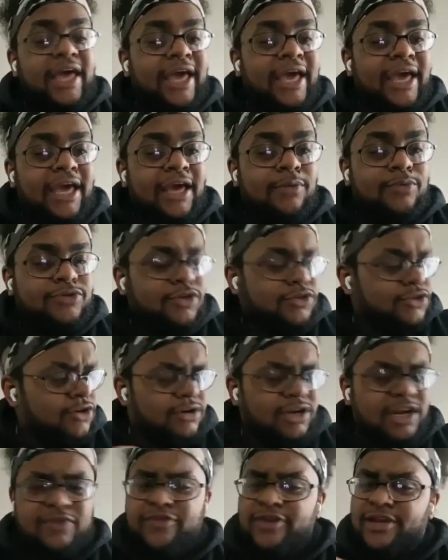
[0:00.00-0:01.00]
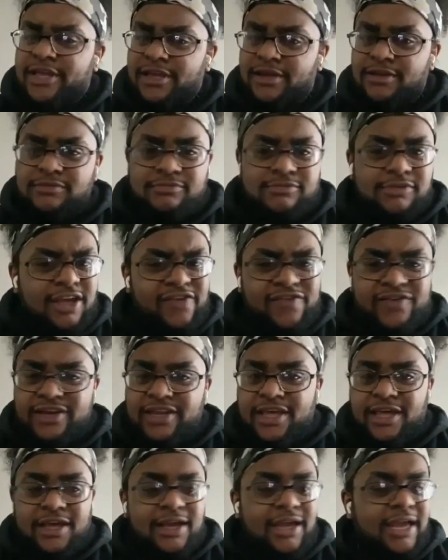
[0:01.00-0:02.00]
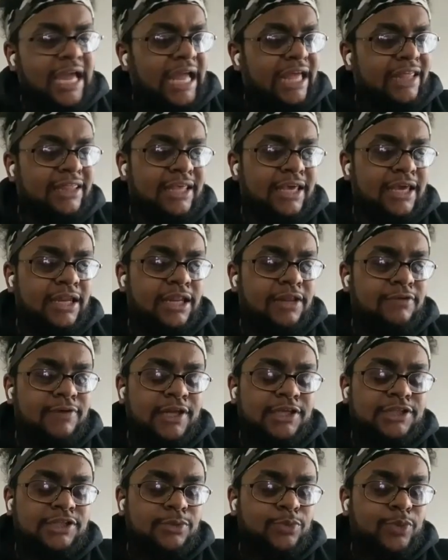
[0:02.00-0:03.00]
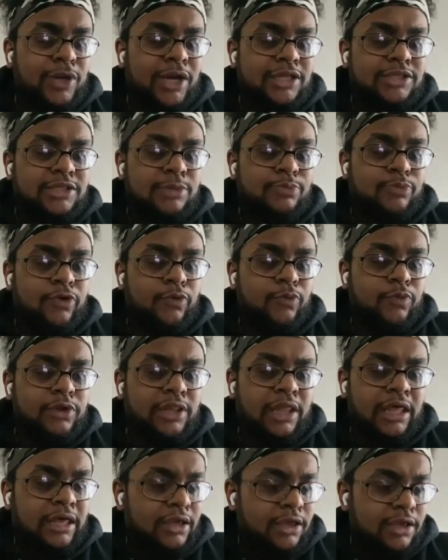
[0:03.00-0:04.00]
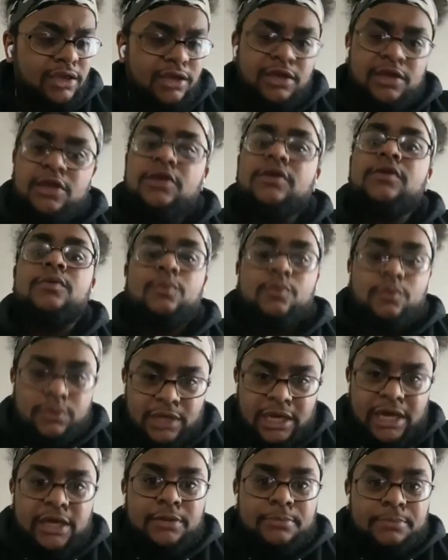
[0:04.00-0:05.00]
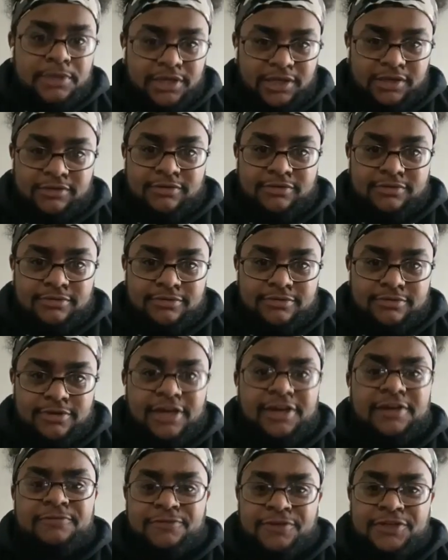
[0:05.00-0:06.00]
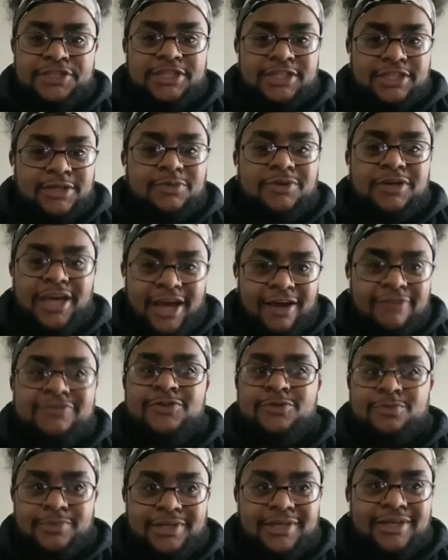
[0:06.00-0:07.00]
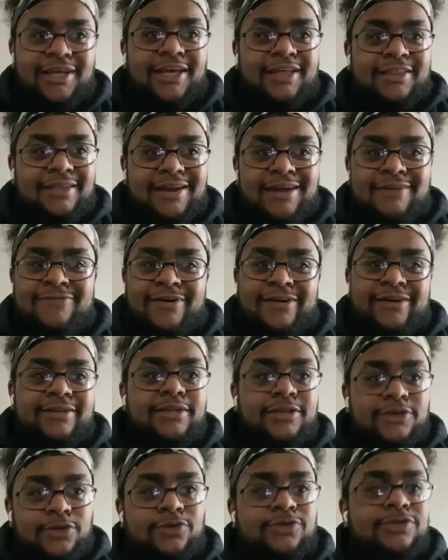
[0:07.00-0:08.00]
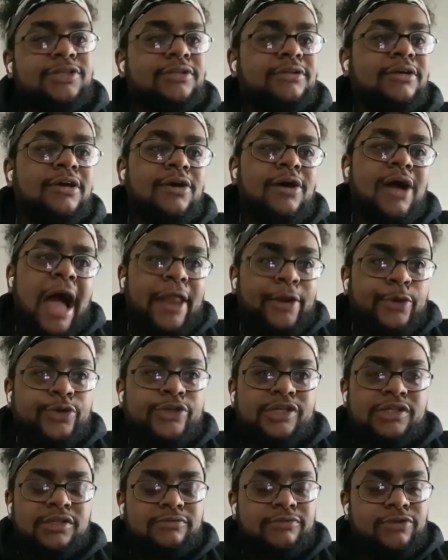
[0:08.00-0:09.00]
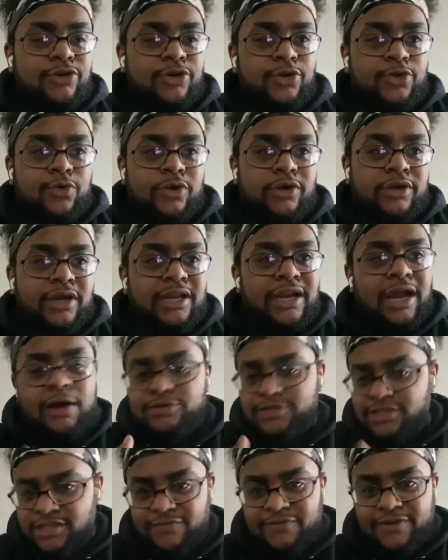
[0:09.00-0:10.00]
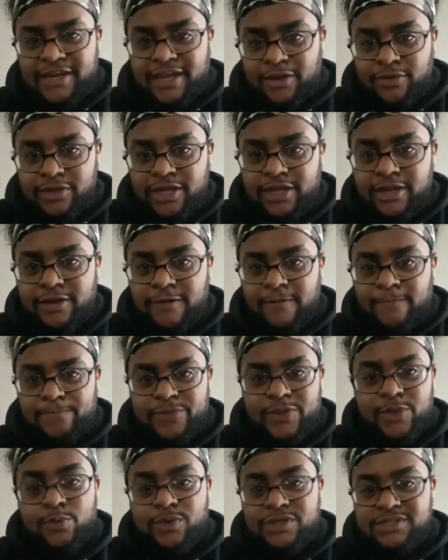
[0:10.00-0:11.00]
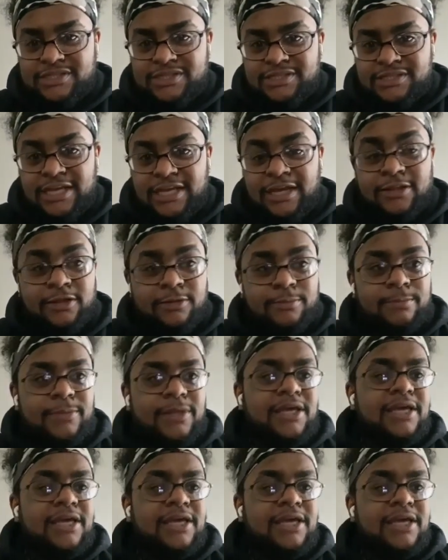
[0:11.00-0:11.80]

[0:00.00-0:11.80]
And we started talking every day. And then eventually we got to the point where like, we got to meet, like officially, we have to meet. And then I found out, you know, I knew she lived in New York and I was living down here in Winston-Salem.